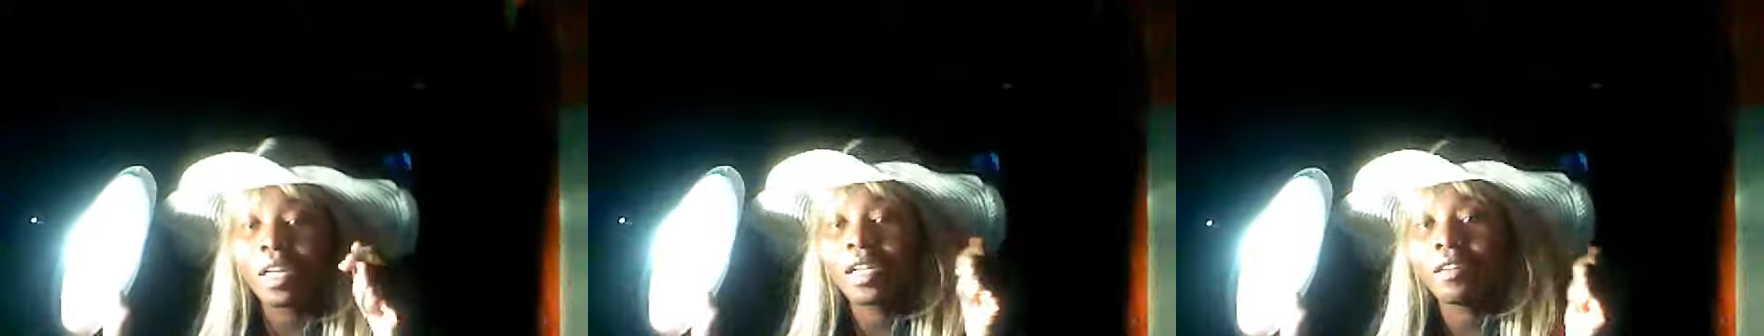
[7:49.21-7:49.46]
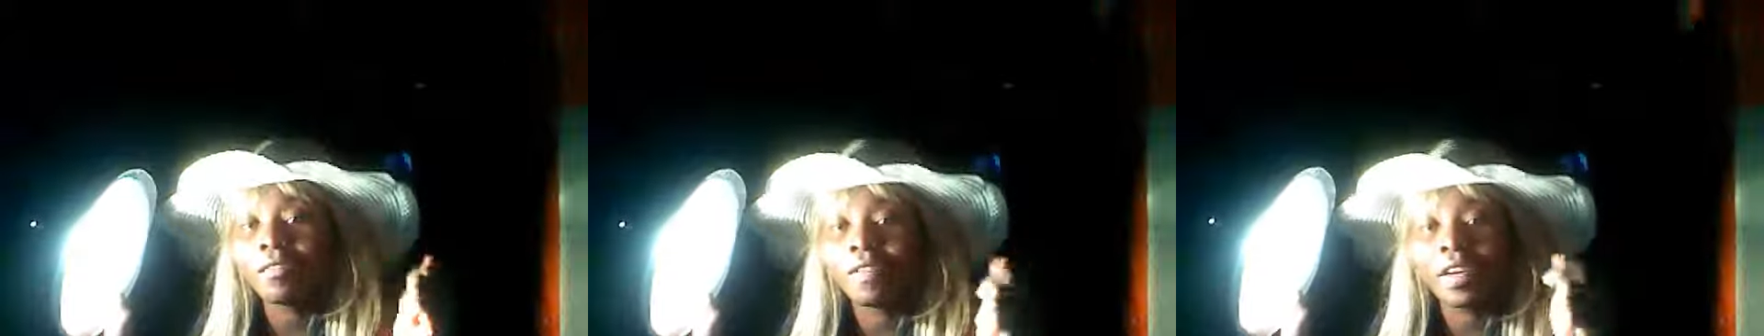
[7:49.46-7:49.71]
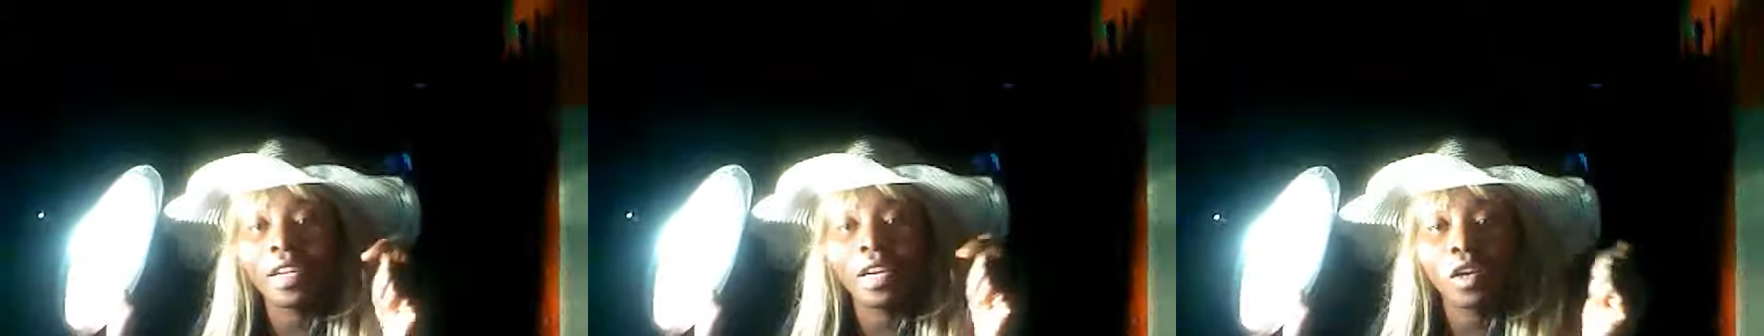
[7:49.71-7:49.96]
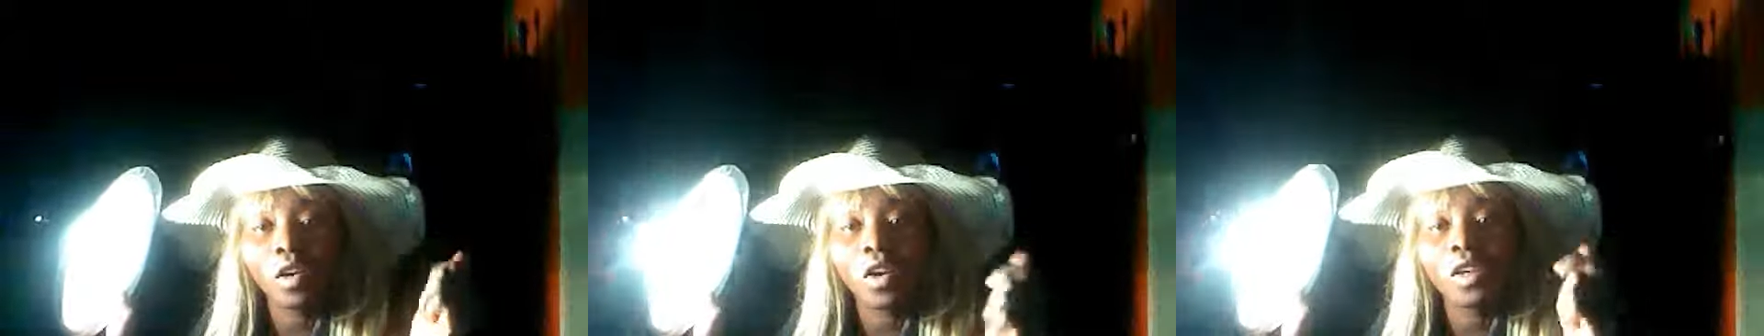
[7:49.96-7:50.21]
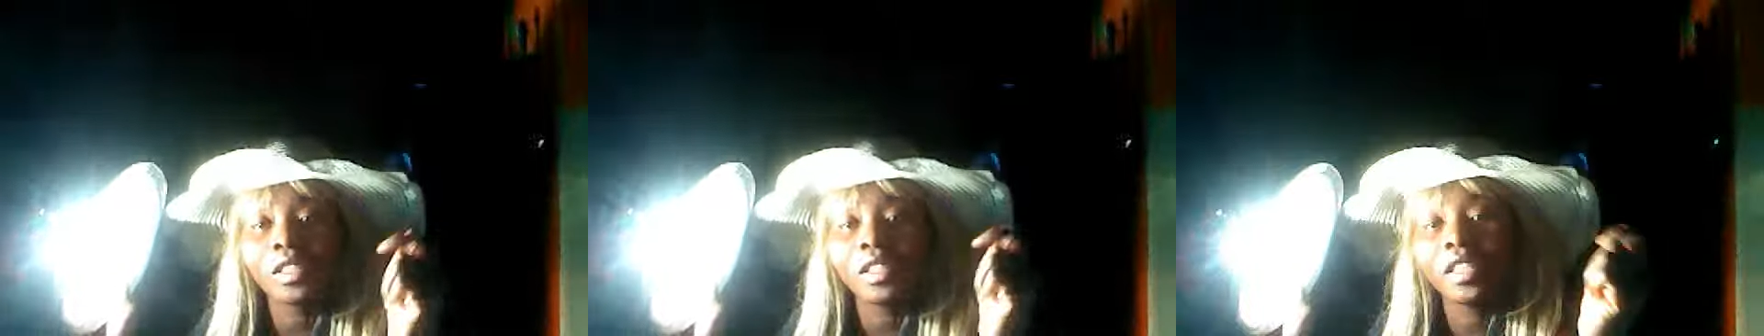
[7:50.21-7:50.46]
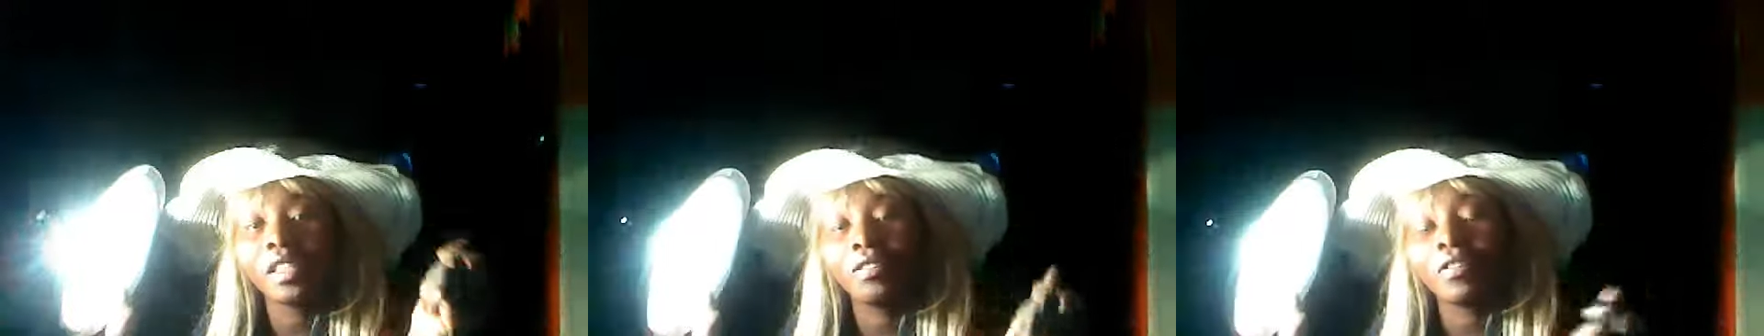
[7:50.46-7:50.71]
and a father and
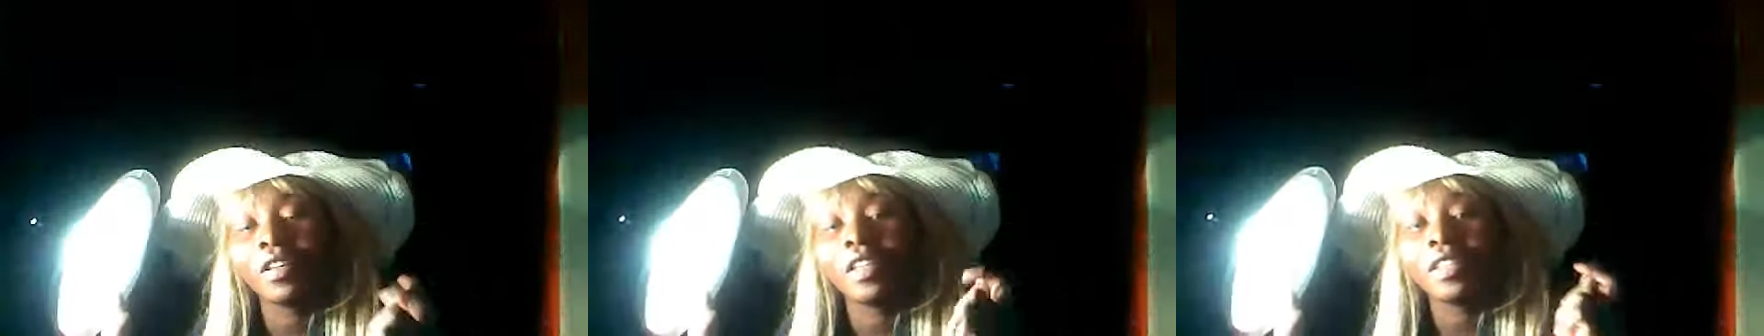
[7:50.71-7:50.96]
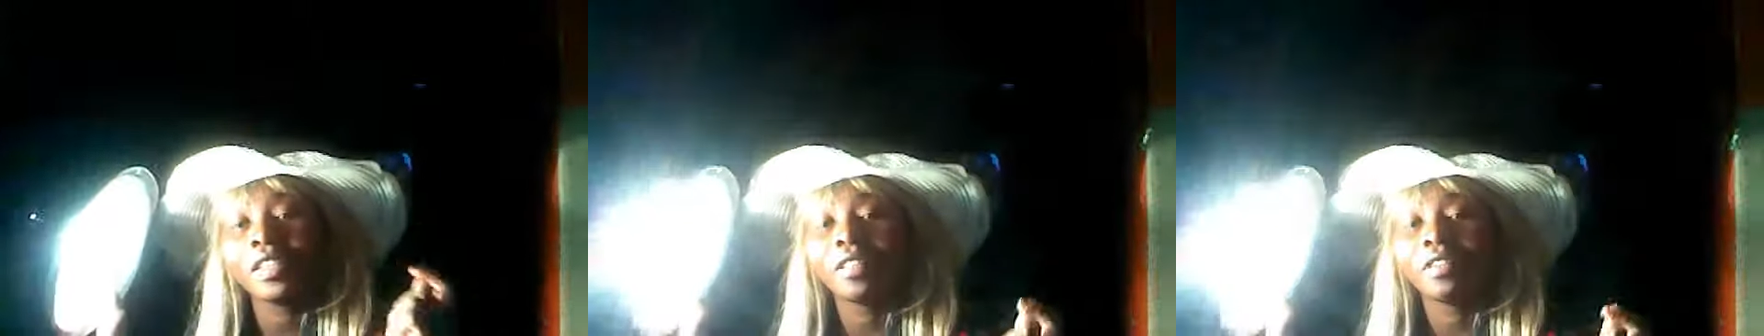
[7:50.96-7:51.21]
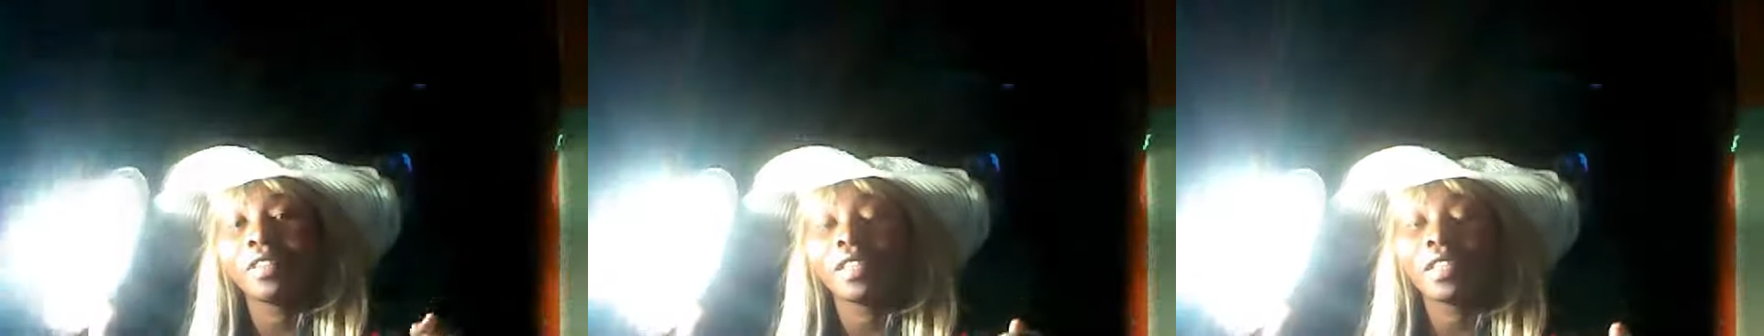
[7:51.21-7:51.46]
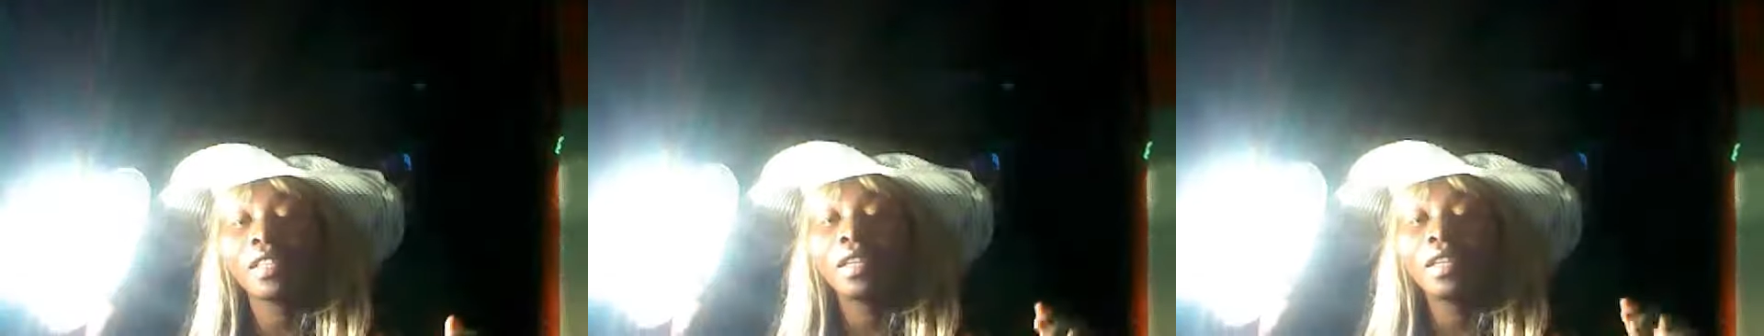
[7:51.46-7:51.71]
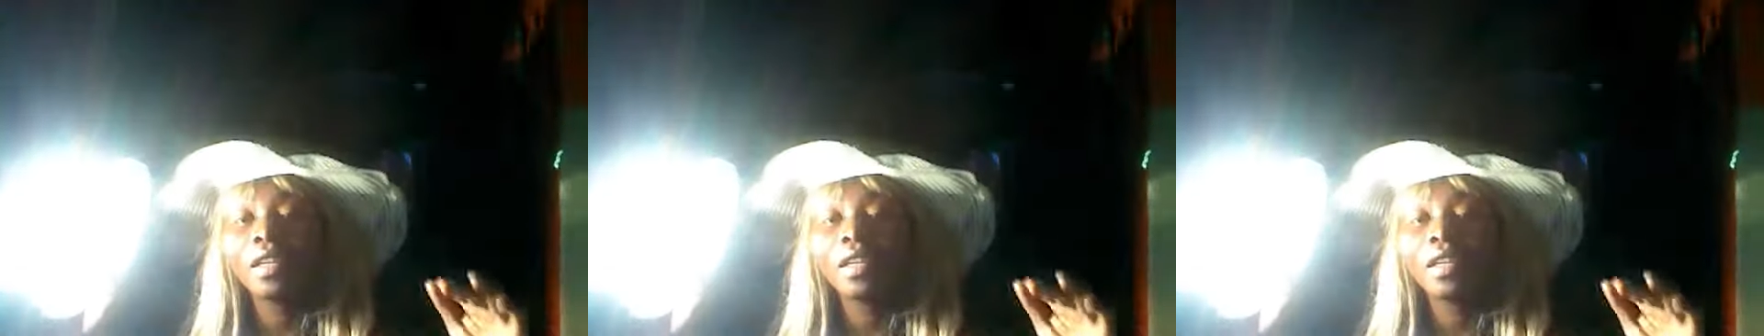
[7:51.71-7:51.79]
cousin and friends and everything.